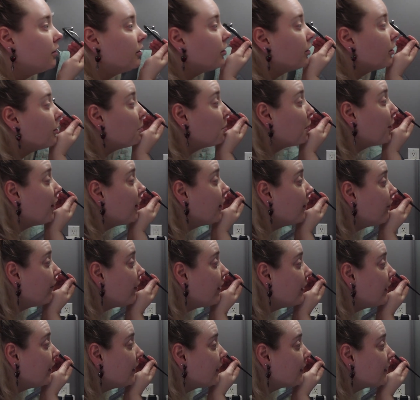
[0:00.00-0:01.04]
You can probably
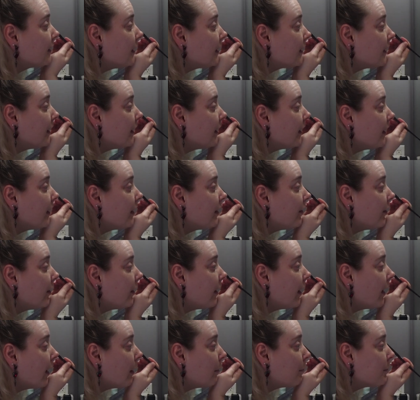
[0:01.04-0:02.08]
find it secondhand on
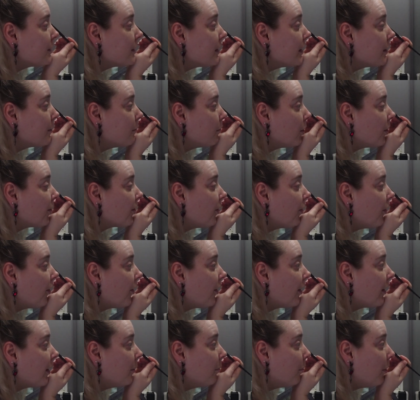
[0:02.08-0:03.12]
apps like
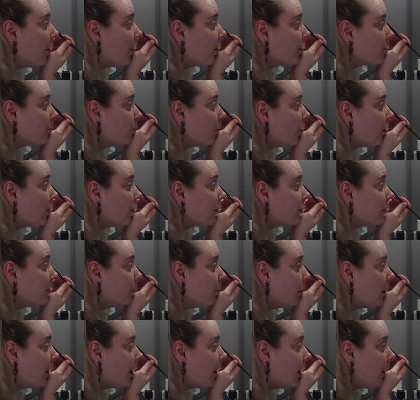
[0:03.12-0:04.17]
Mercari, Poshmark,
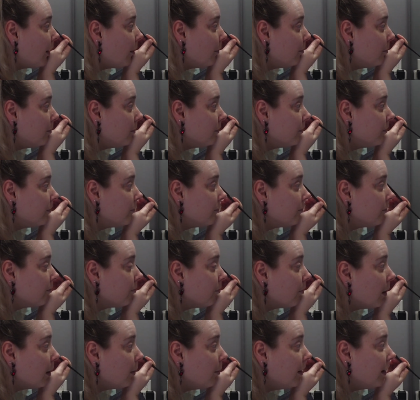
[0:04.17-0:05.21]
Depop,
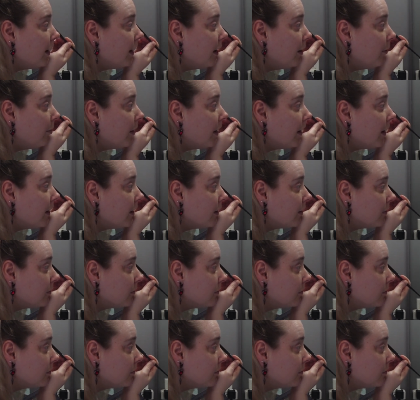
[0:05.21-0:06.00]
maybe eBay.